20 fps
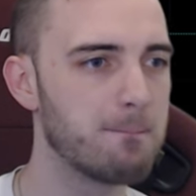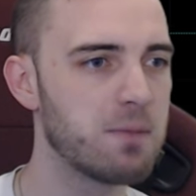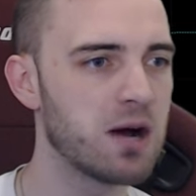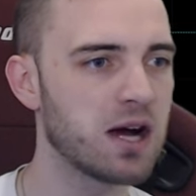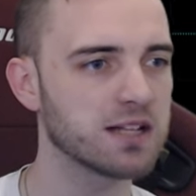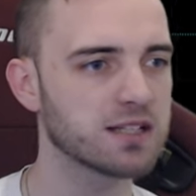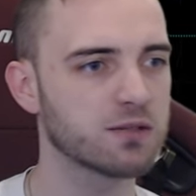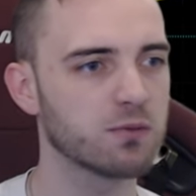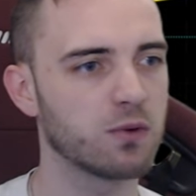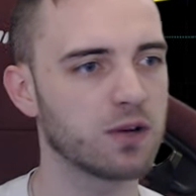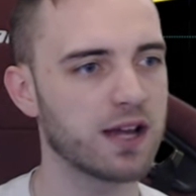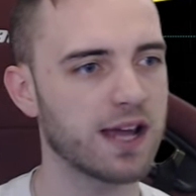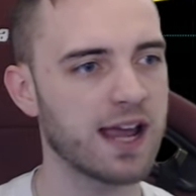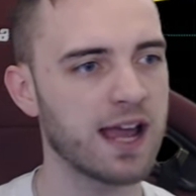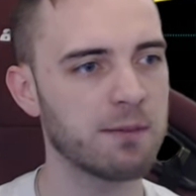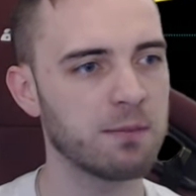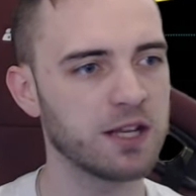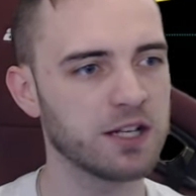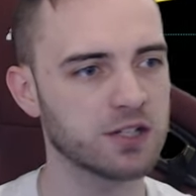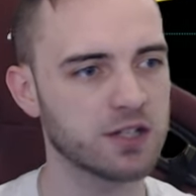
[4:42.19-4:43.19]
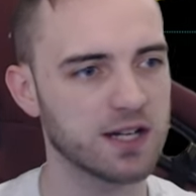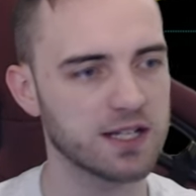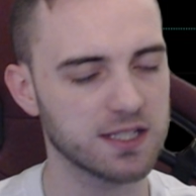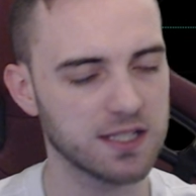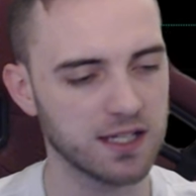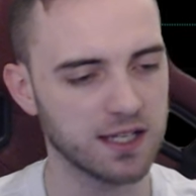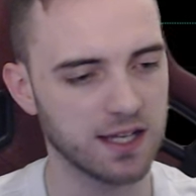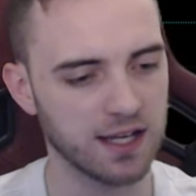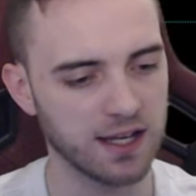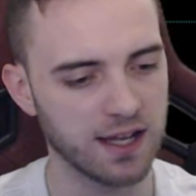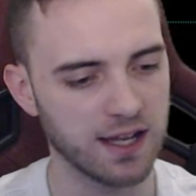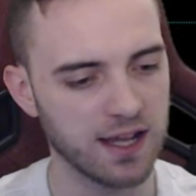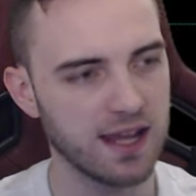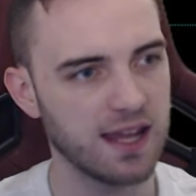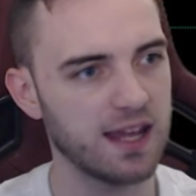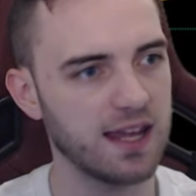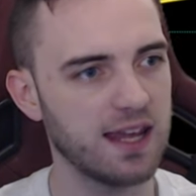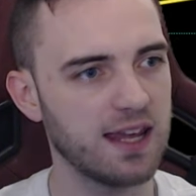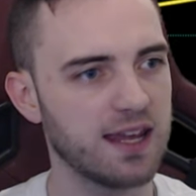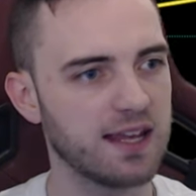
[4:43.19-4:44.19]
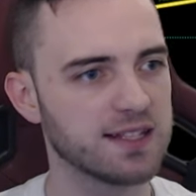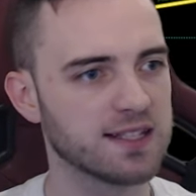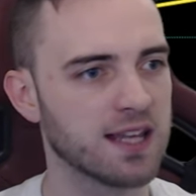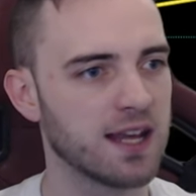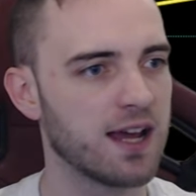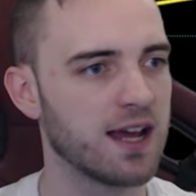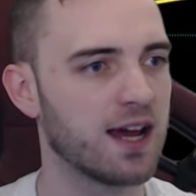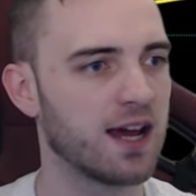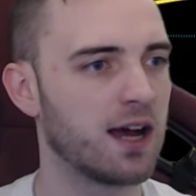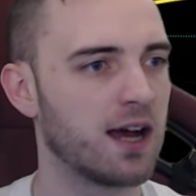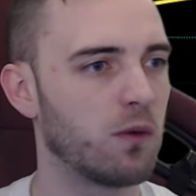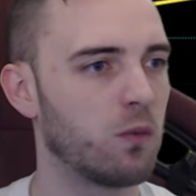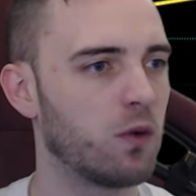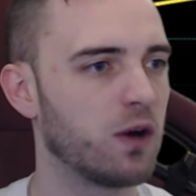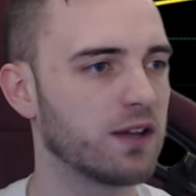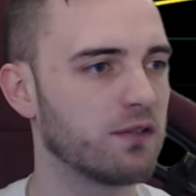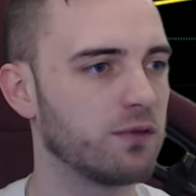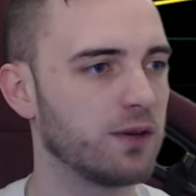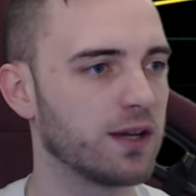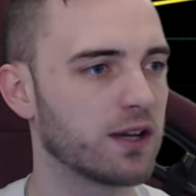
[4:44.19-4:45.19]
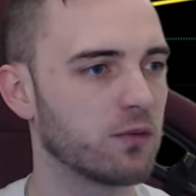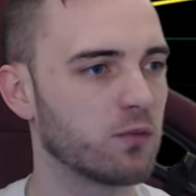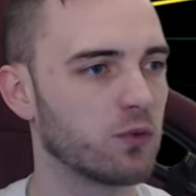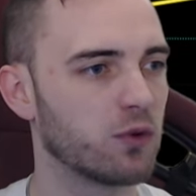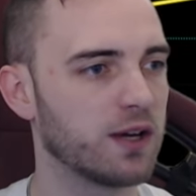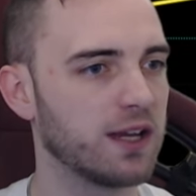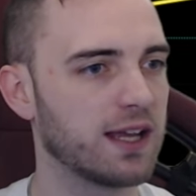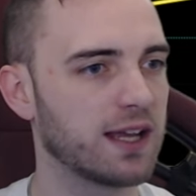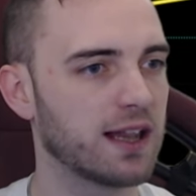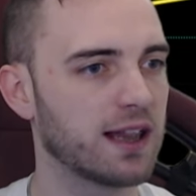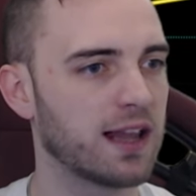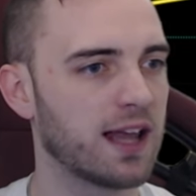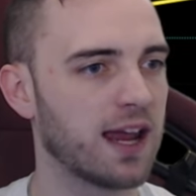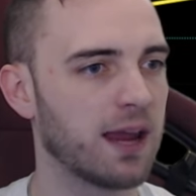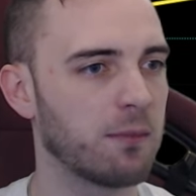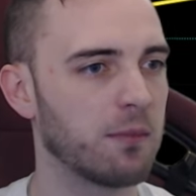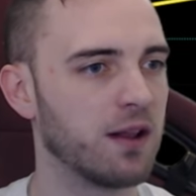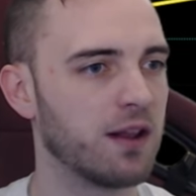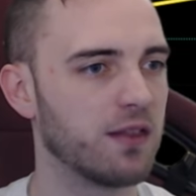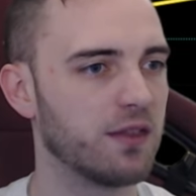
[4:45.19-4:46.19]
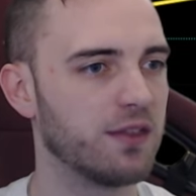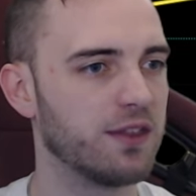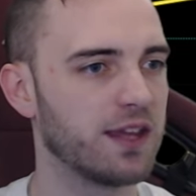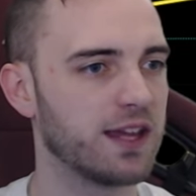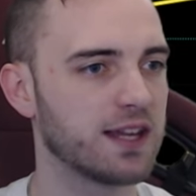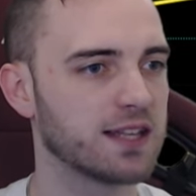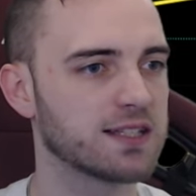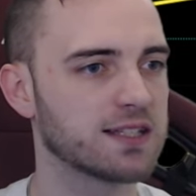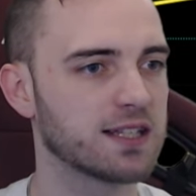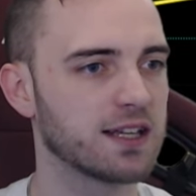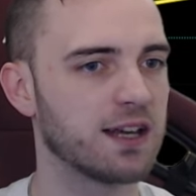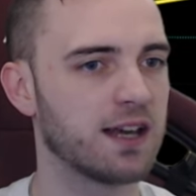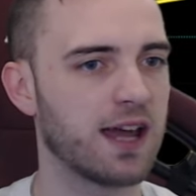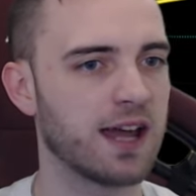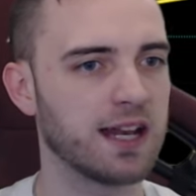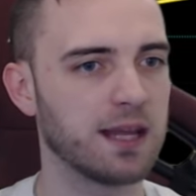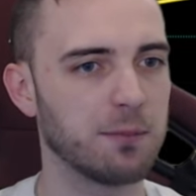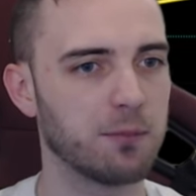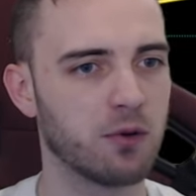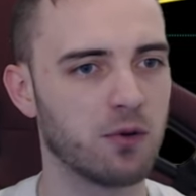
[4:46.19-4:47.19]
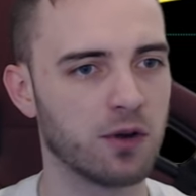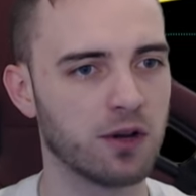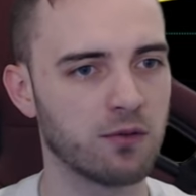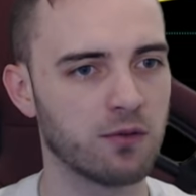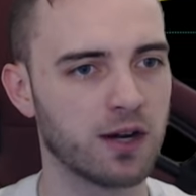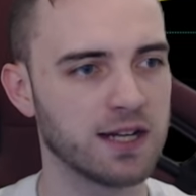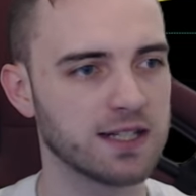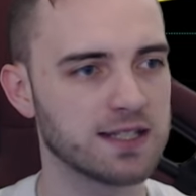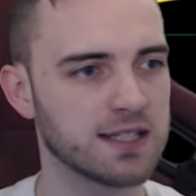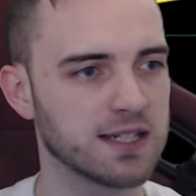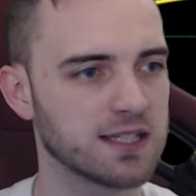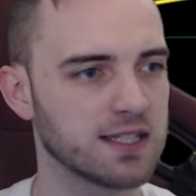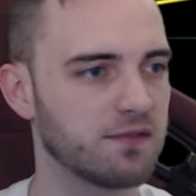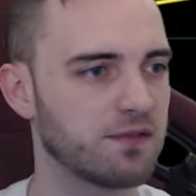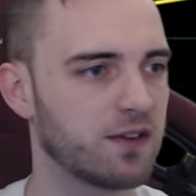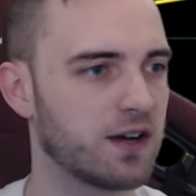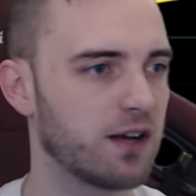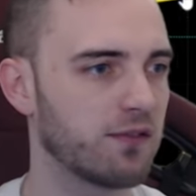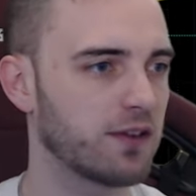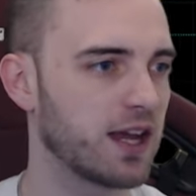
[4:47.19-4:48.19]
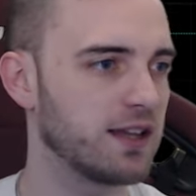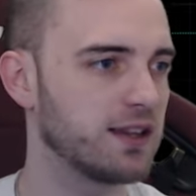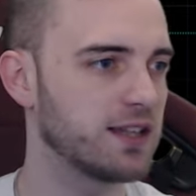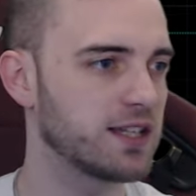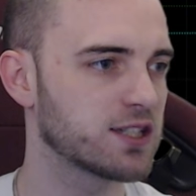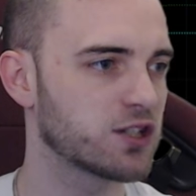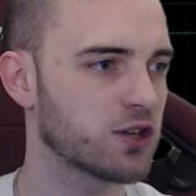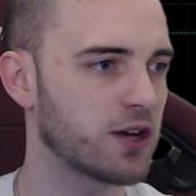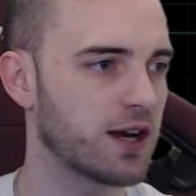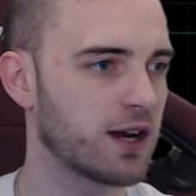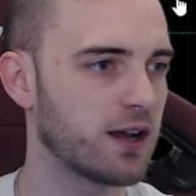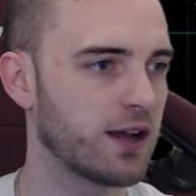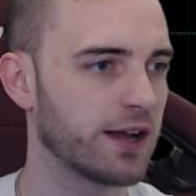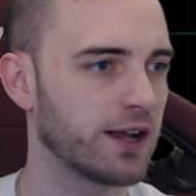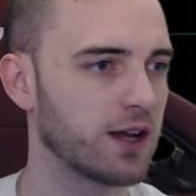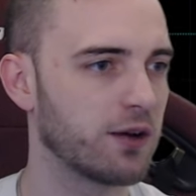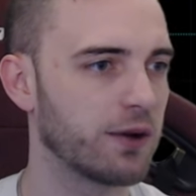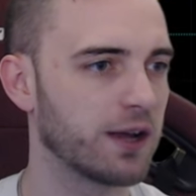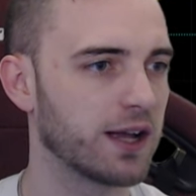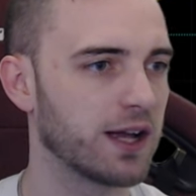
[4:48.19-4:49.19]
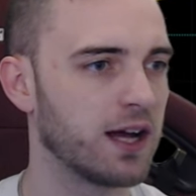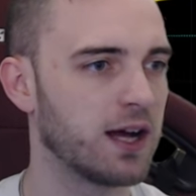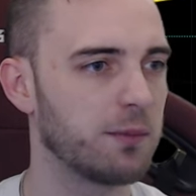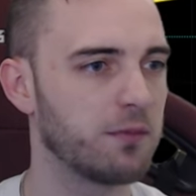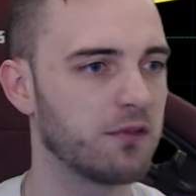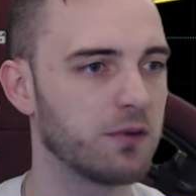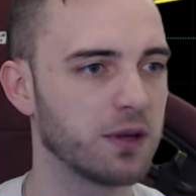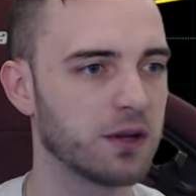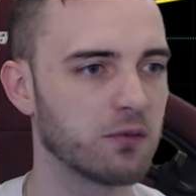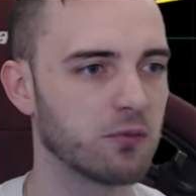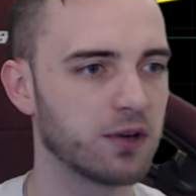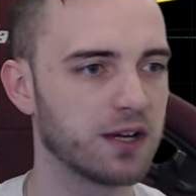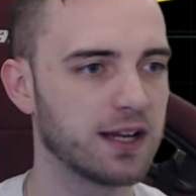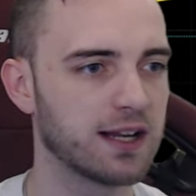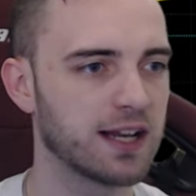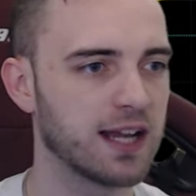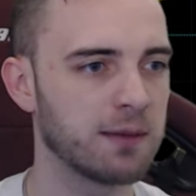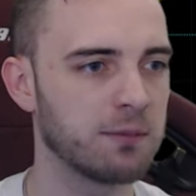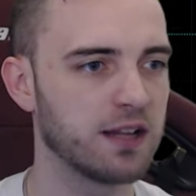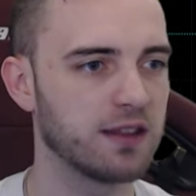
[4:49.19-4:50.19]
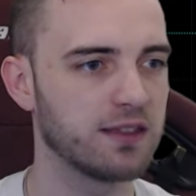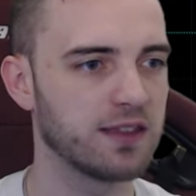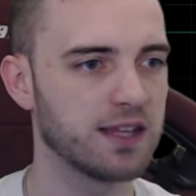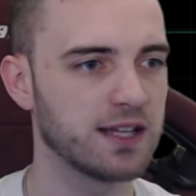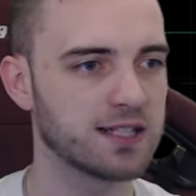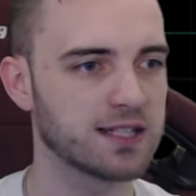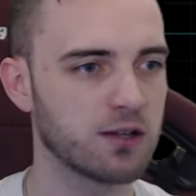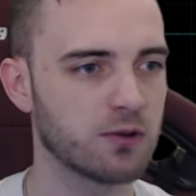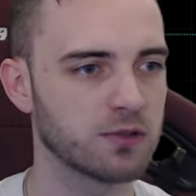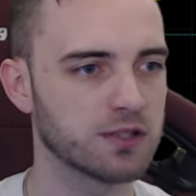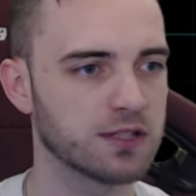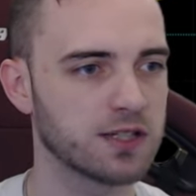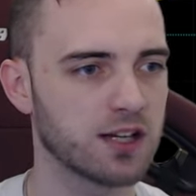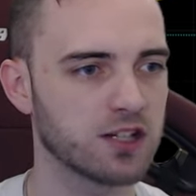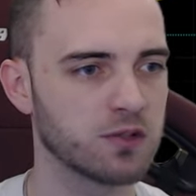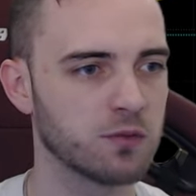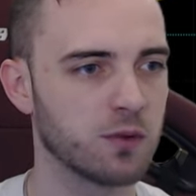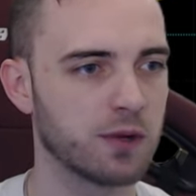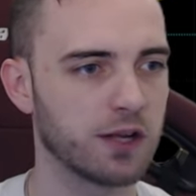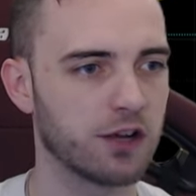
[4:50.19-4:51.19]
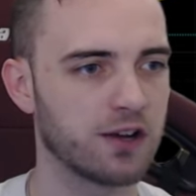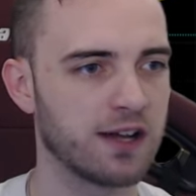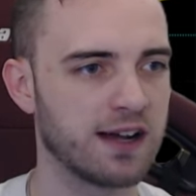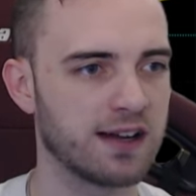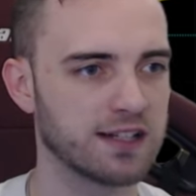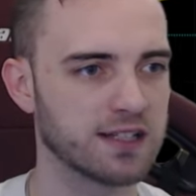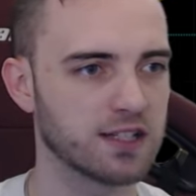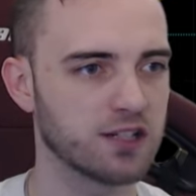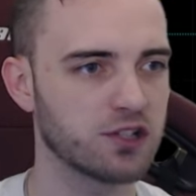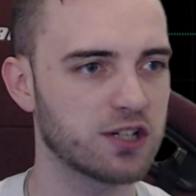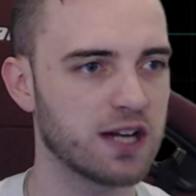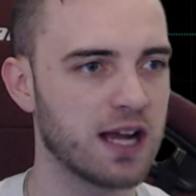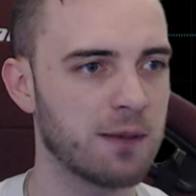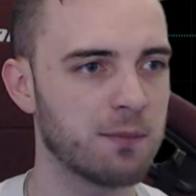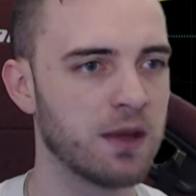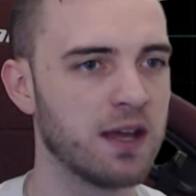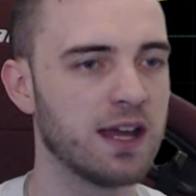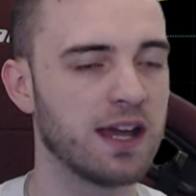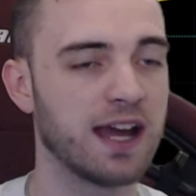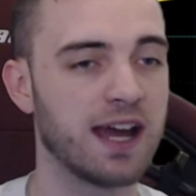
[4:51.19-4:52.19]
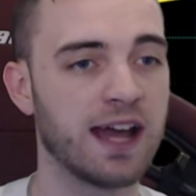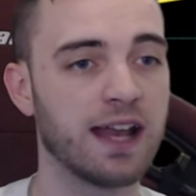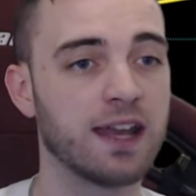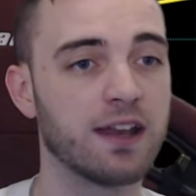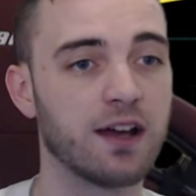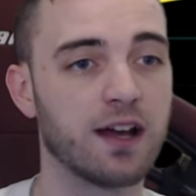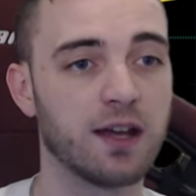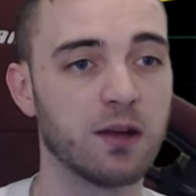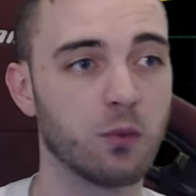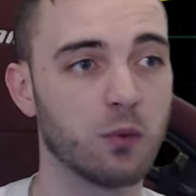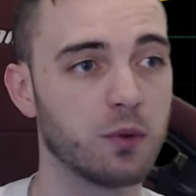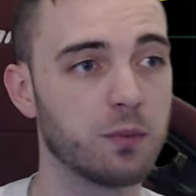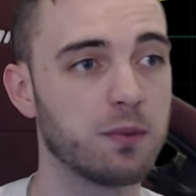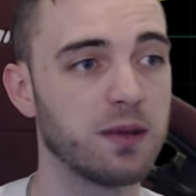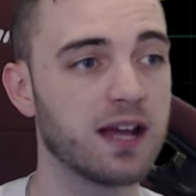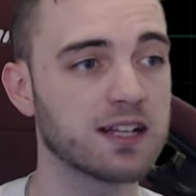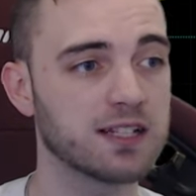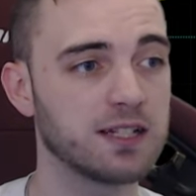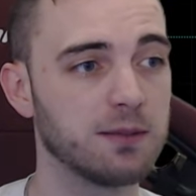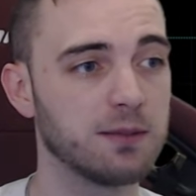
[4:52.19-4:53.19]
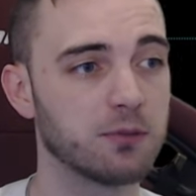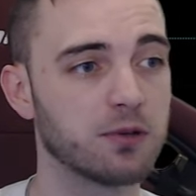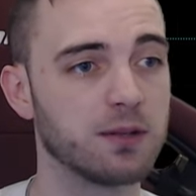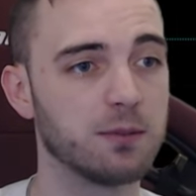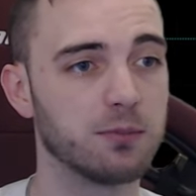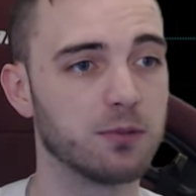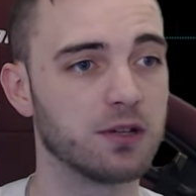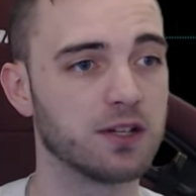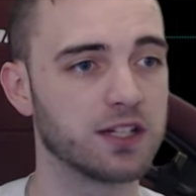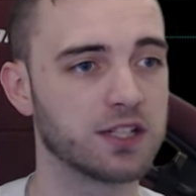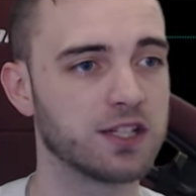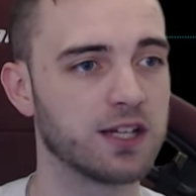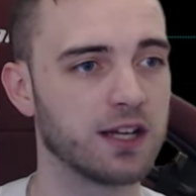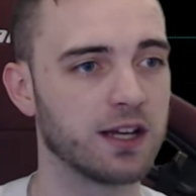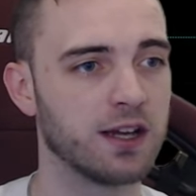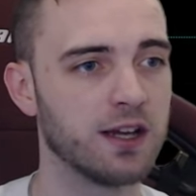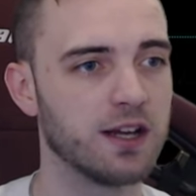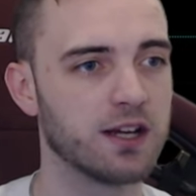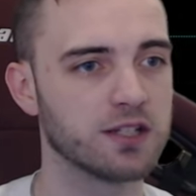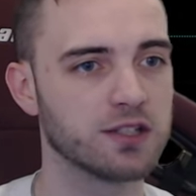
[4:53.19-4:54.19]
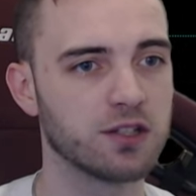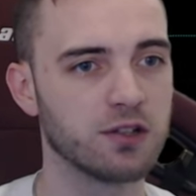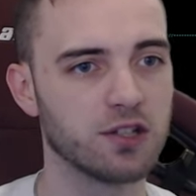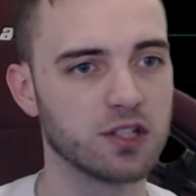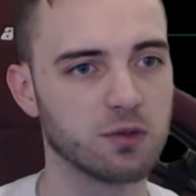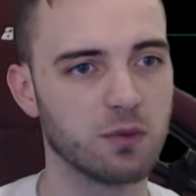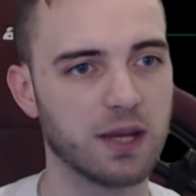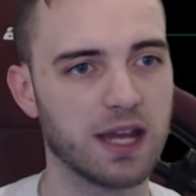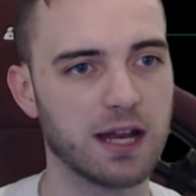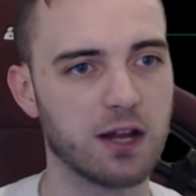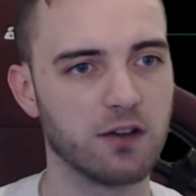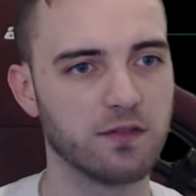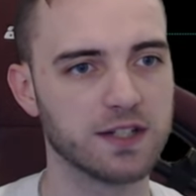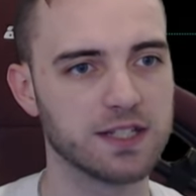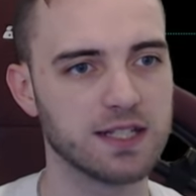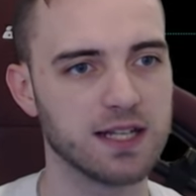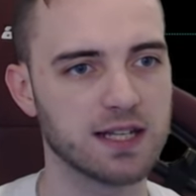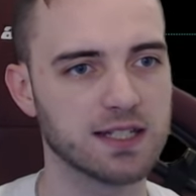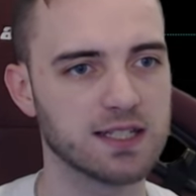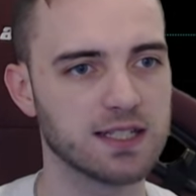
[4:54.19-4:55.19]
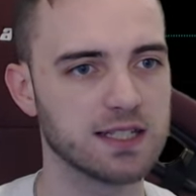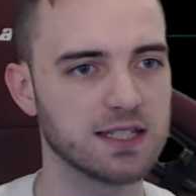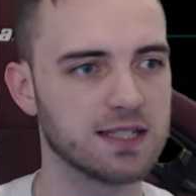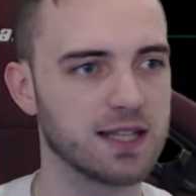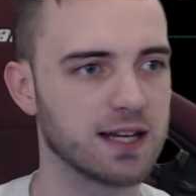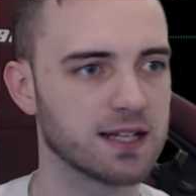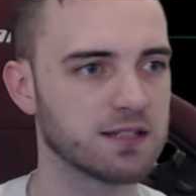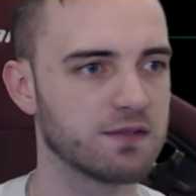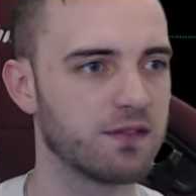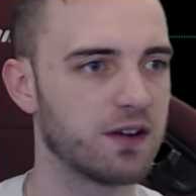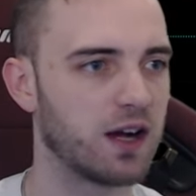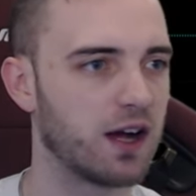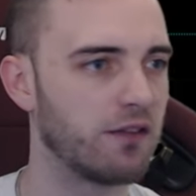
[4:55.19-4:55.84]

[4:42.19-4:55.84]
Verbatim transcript: But what I am interested in is, uh, one, if we can reclaim this at any point point, right? 65k, this trend line going up. If we can reclaim it, this sole section would go down as a trap, and uh, it would be actually pretty bullish here as soon as we get over 66.5.